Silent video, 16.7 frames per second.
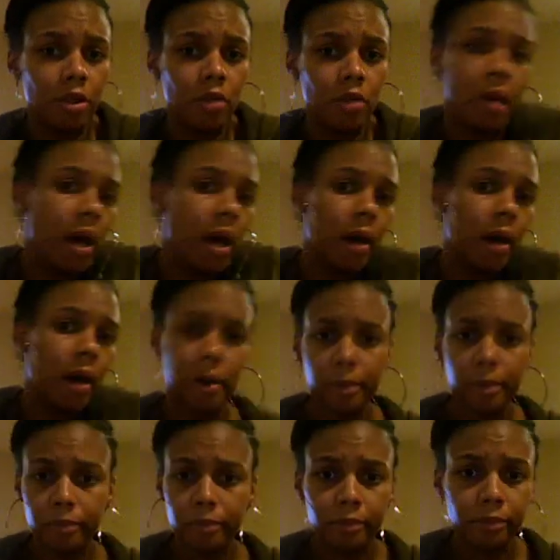you're mad at
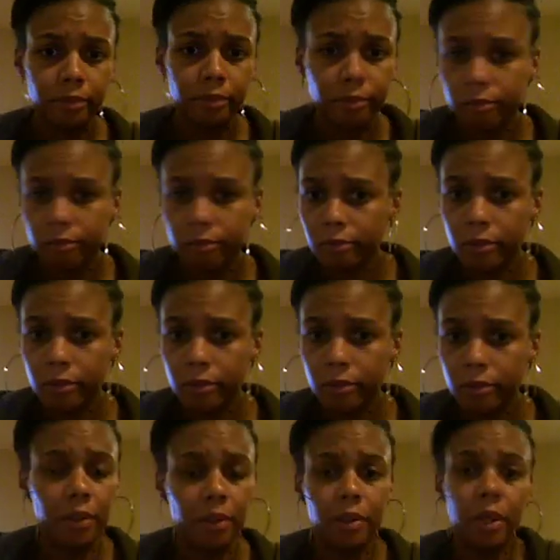them,
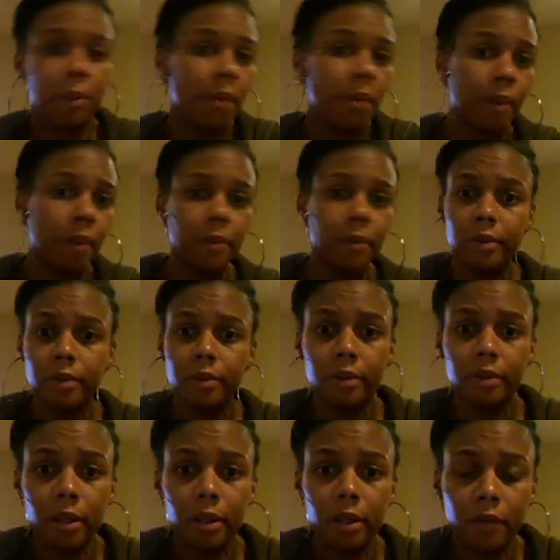talking about their mamas and
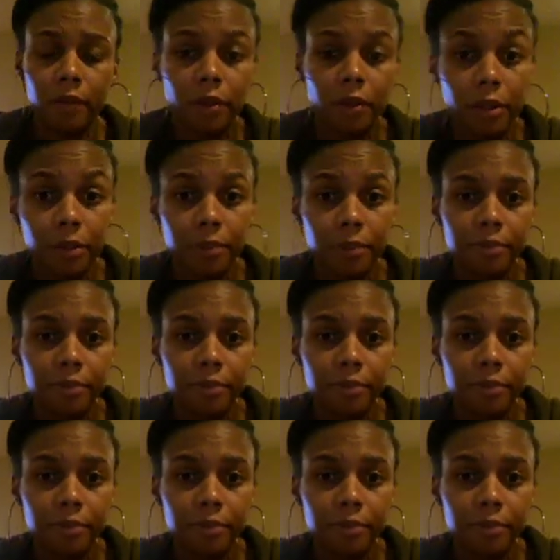stuff, you know.